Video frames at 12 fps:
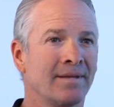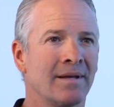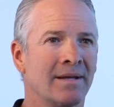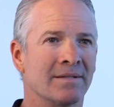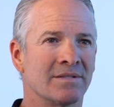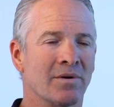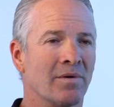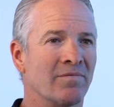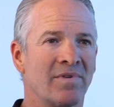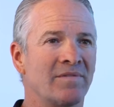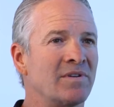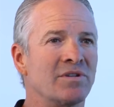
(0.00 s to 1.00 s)
And so I'm
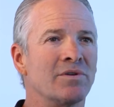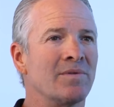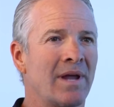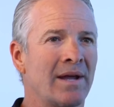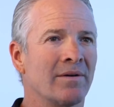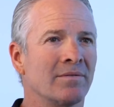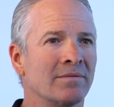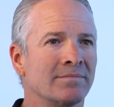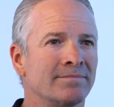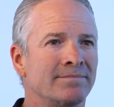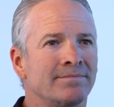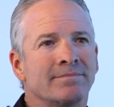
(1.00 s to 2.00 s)
52 now.
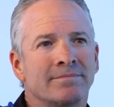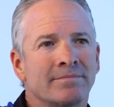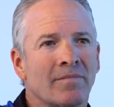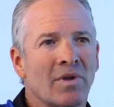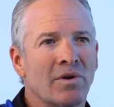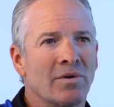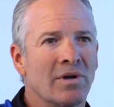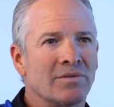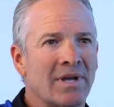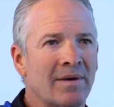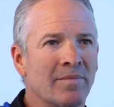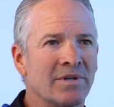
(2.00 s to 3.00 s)
Who knows
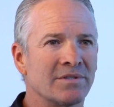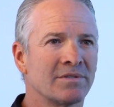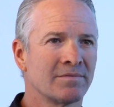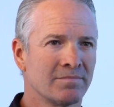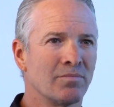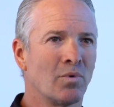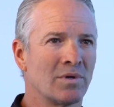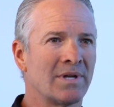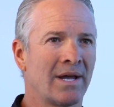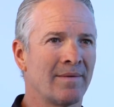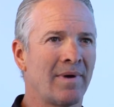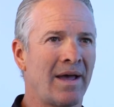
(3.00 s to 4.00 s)
how much more
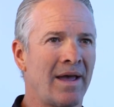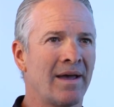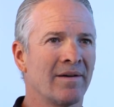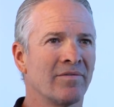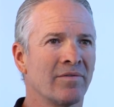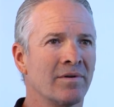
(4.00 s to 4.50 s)
time I have.